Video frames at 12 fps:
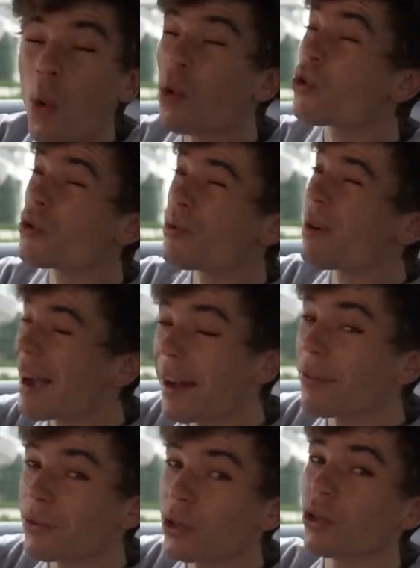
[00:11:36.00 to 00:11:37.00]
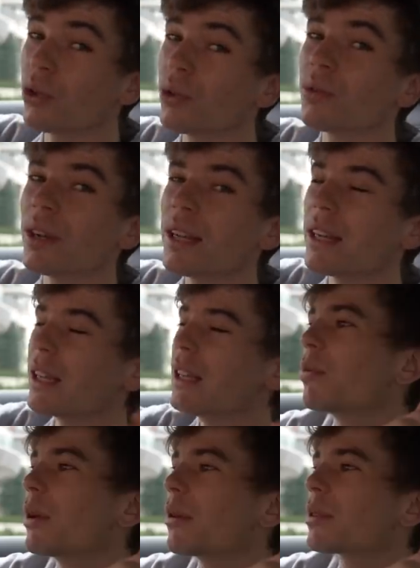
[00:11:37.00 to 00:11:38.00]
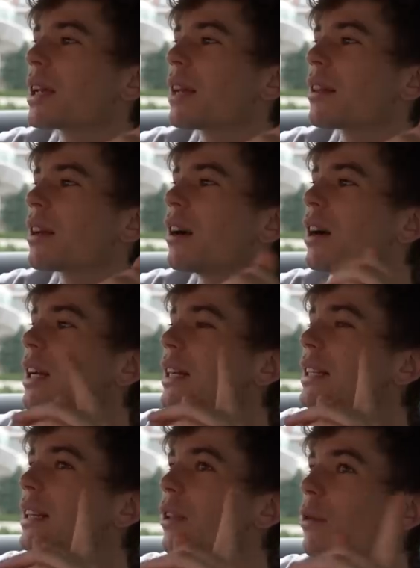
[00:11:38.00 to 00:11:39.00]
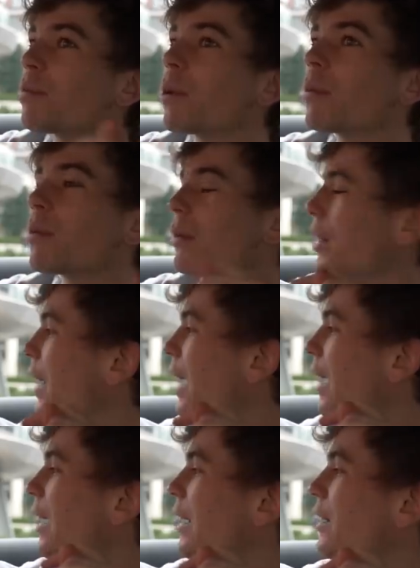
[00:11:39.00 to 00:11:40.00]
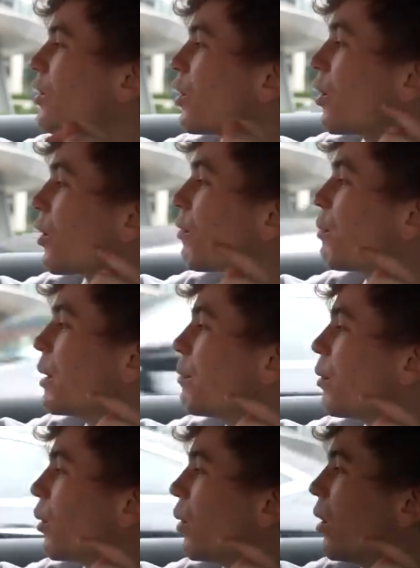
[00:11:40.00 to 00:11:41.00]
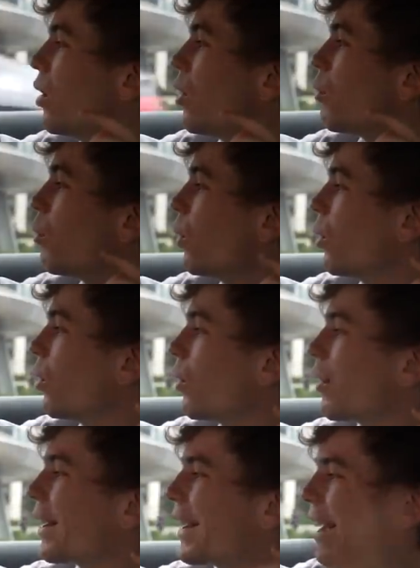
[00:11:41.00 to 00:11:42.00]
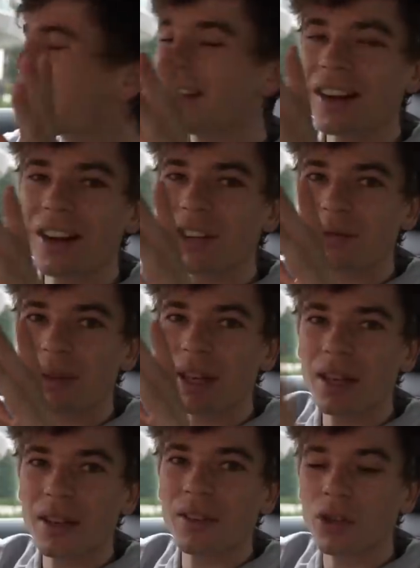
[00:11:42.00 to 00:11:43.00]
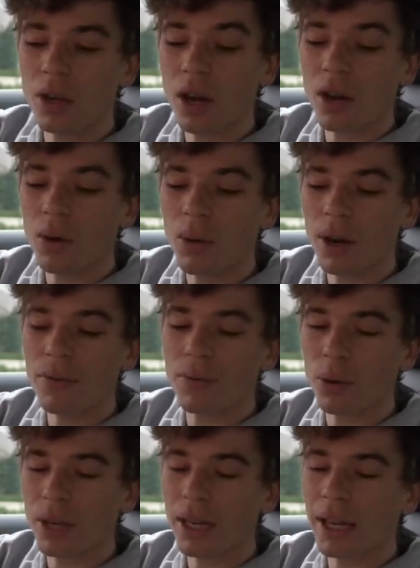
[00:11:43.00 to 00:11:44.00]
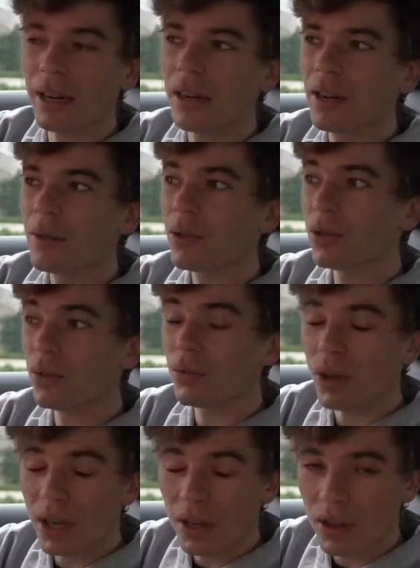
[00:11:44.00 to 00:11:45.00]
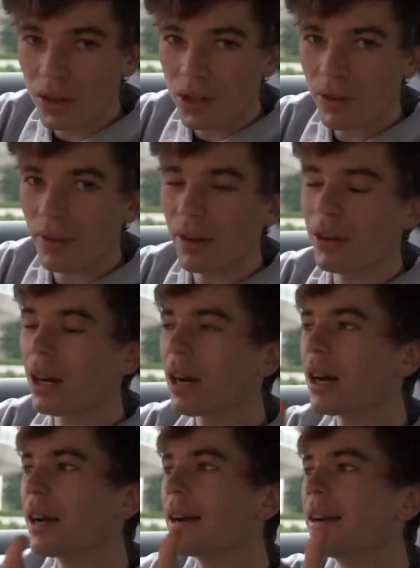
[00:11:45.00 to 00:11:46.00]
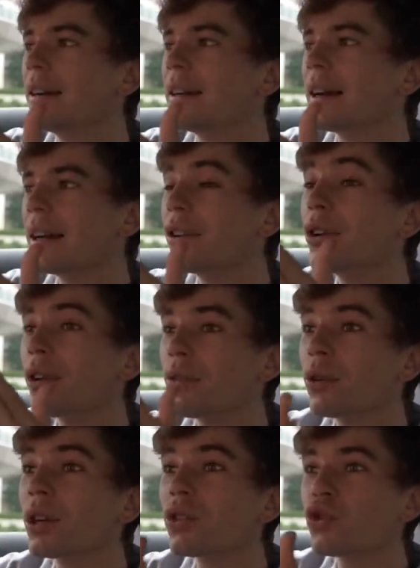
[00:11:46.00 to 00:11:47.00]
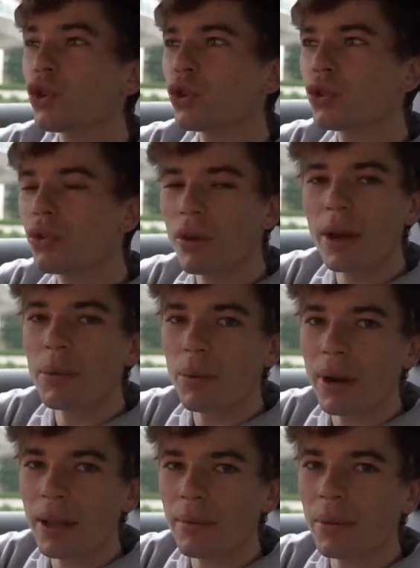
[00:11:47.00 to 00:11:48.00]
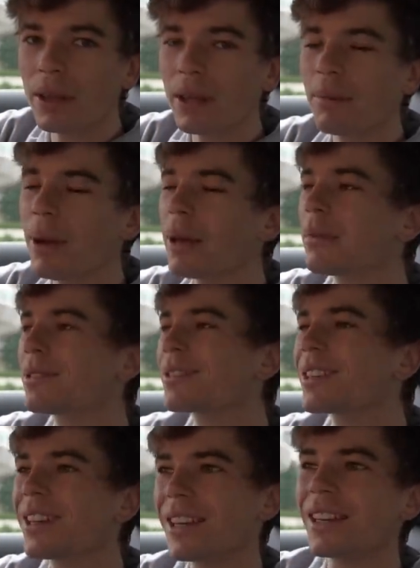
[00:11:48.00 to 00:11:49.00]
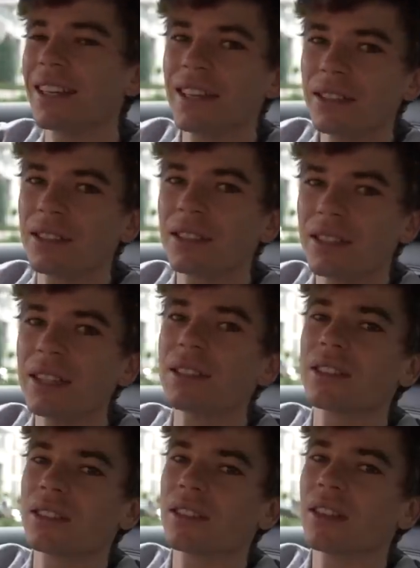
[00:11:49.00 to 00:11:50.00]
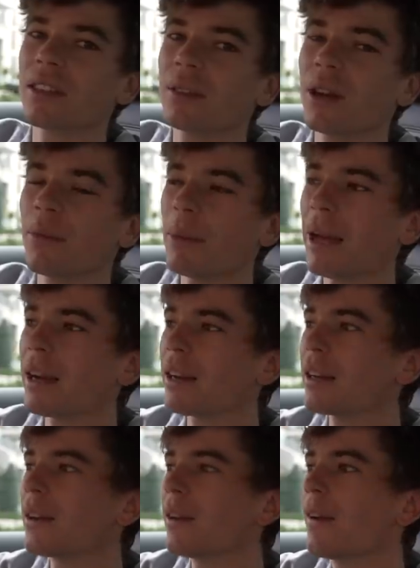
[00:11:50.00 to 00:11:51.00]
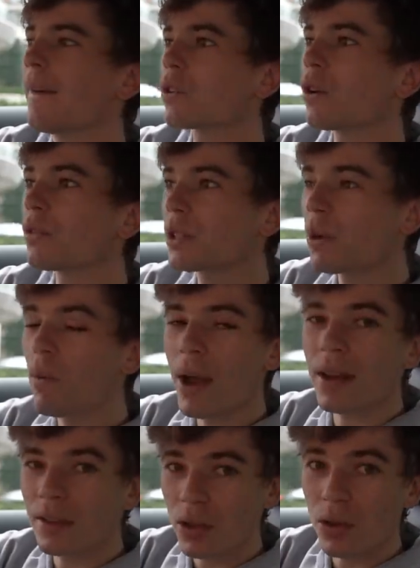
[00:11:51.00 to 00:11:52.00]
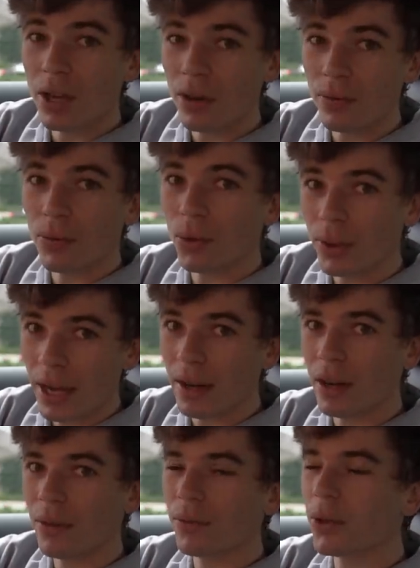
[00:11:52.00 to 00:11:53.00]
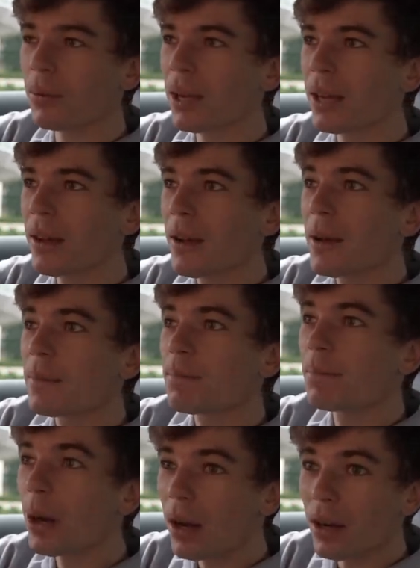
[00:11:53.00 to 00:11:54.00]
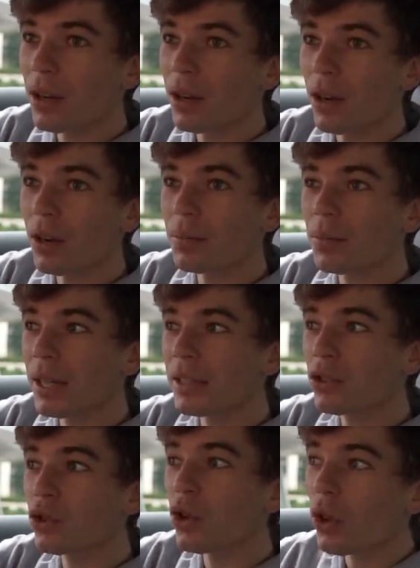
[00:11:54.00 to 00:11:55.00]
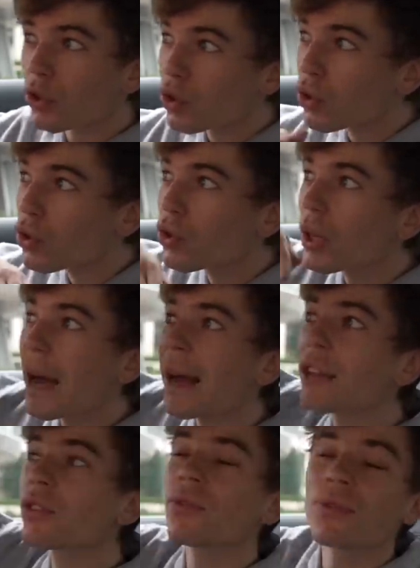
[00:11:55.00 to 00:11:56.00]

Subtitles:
all you have to do, really, to be able to get the car. Now, the problem with that is a lot of people will get cars when you can't quite afford it yet, because the running costs are very high. And, you know, if you can just scrape away the monthly payments, it's a bad idea. So obviously wait until you can afford that comfortably. But, you know, it's not as